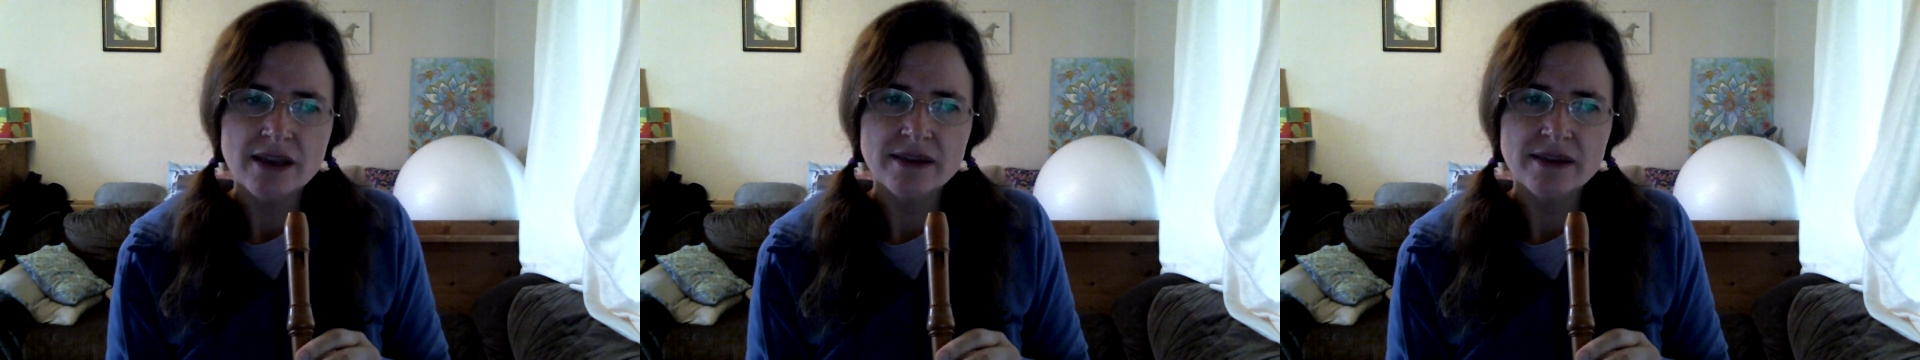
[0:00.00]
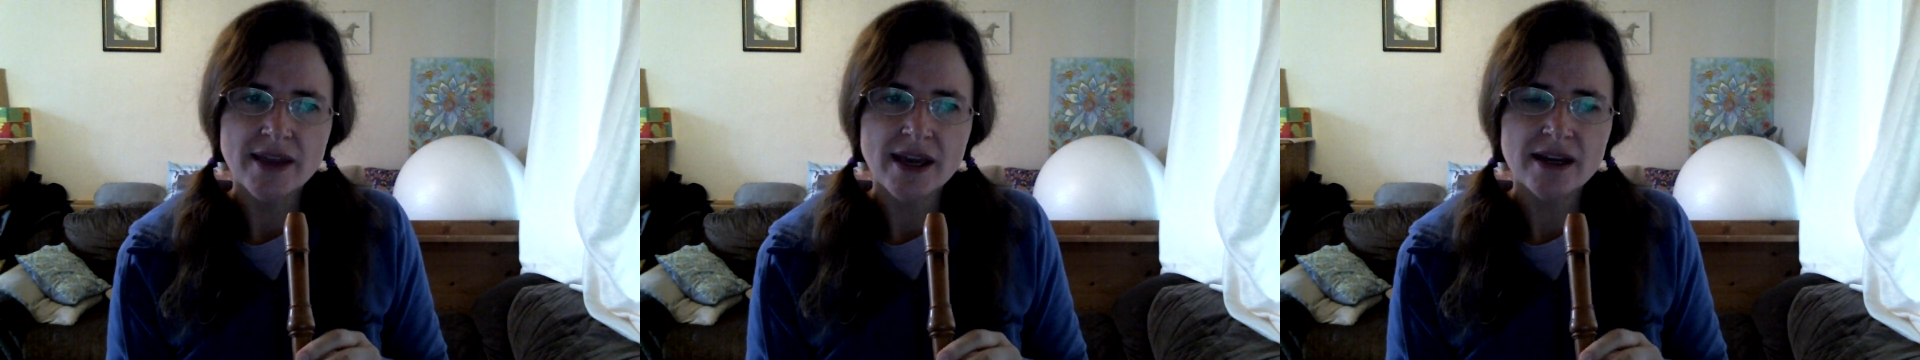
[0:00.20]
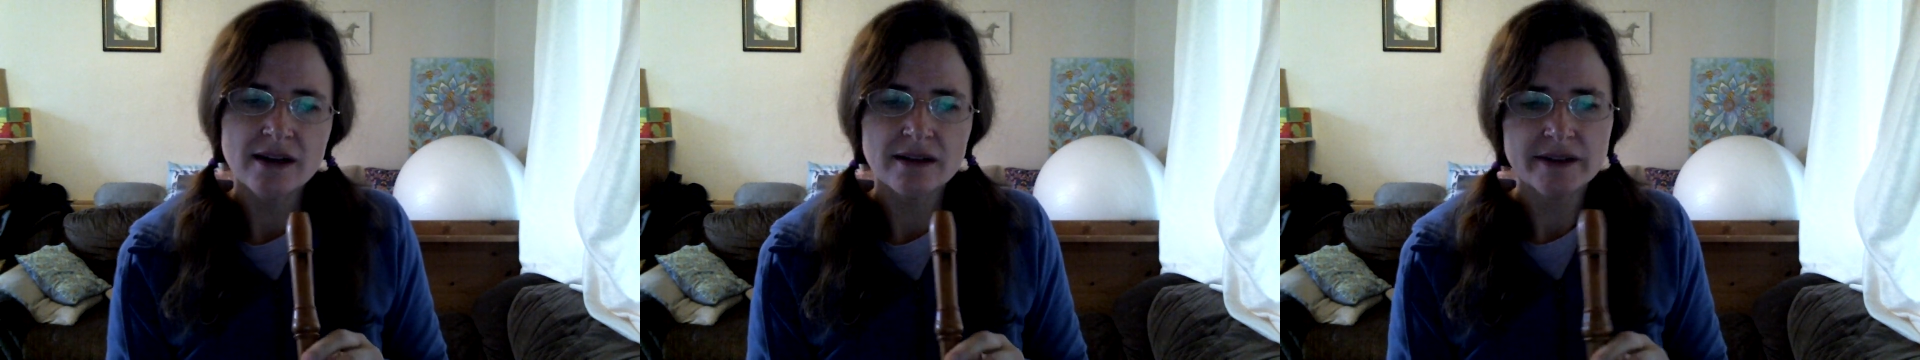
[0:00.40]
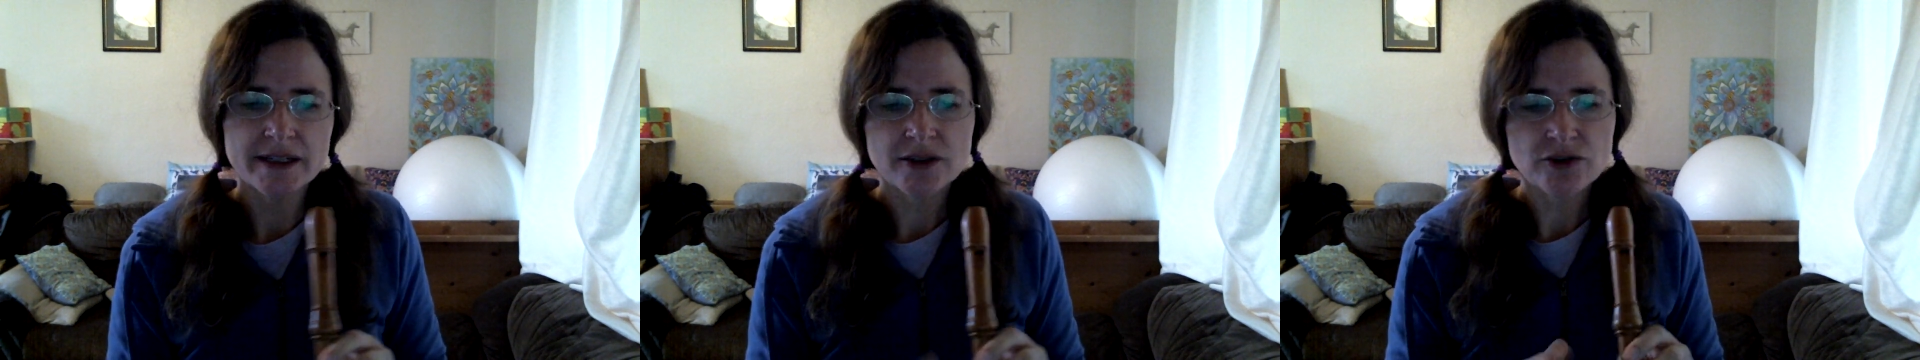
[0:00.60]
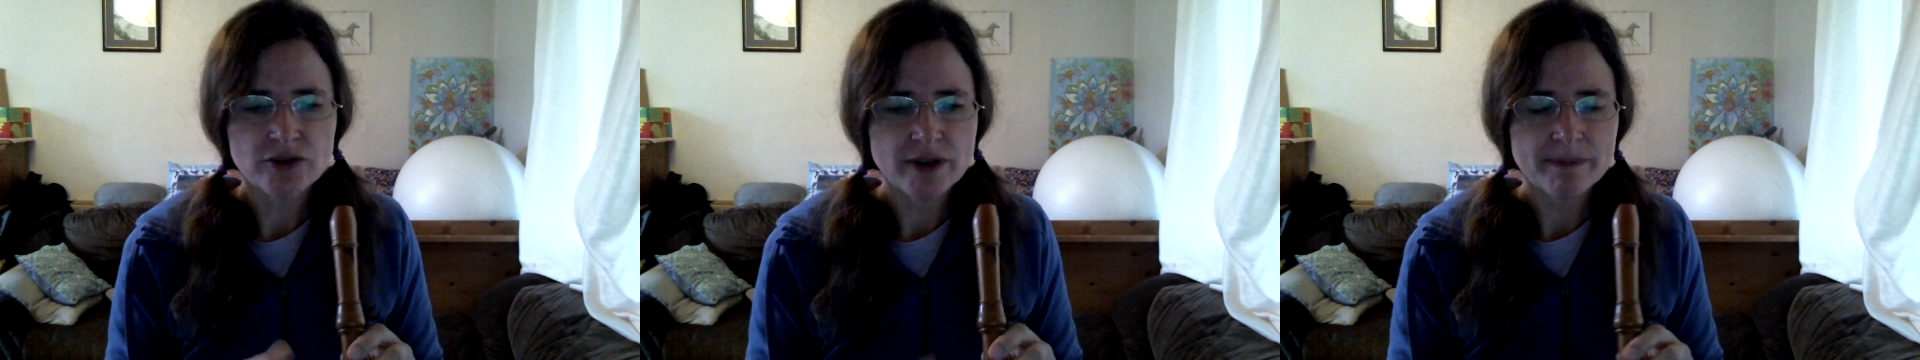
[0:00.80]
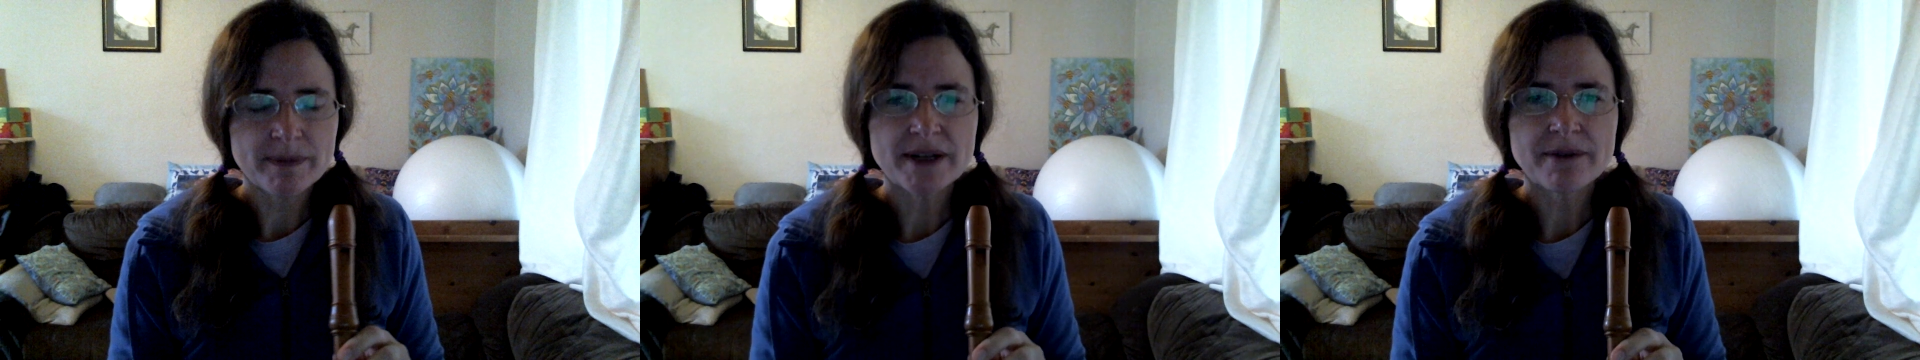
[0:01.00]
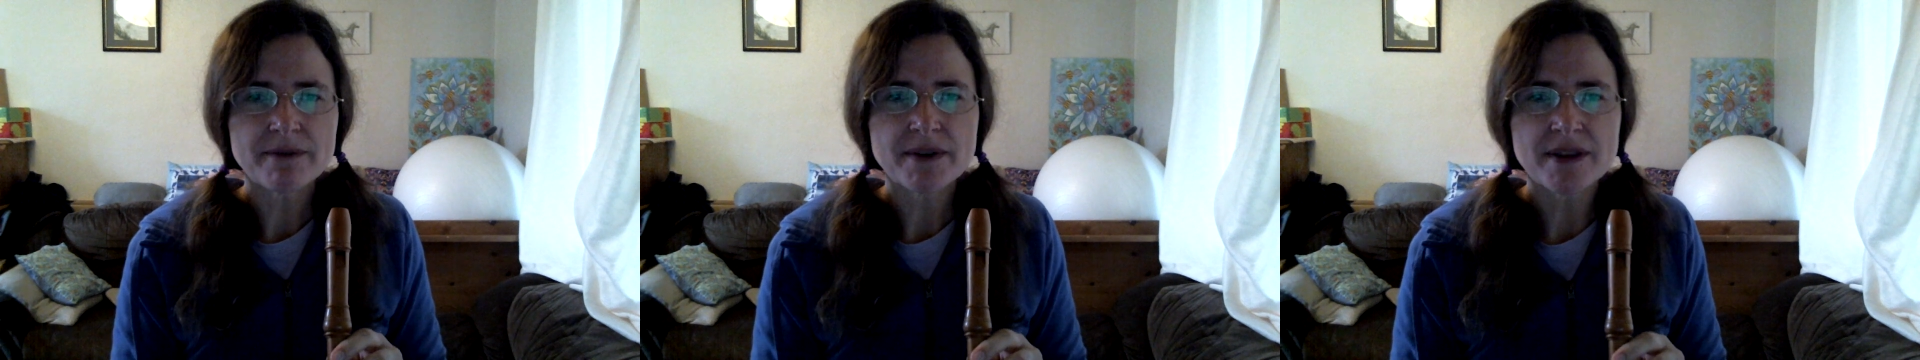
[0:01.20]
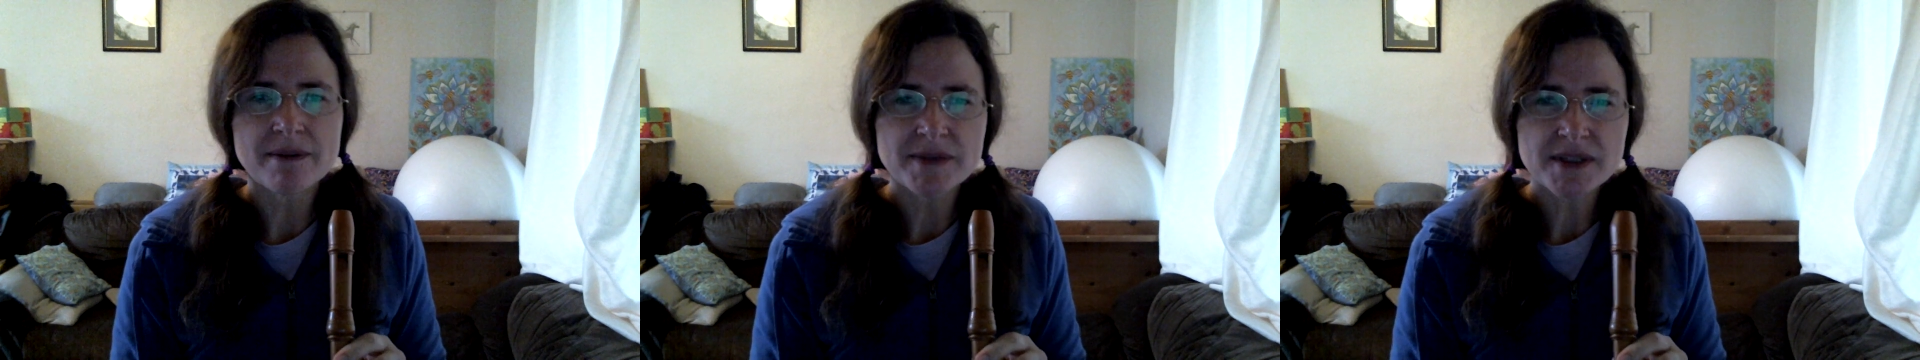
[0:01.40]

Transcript: they are in a triplet rhythm.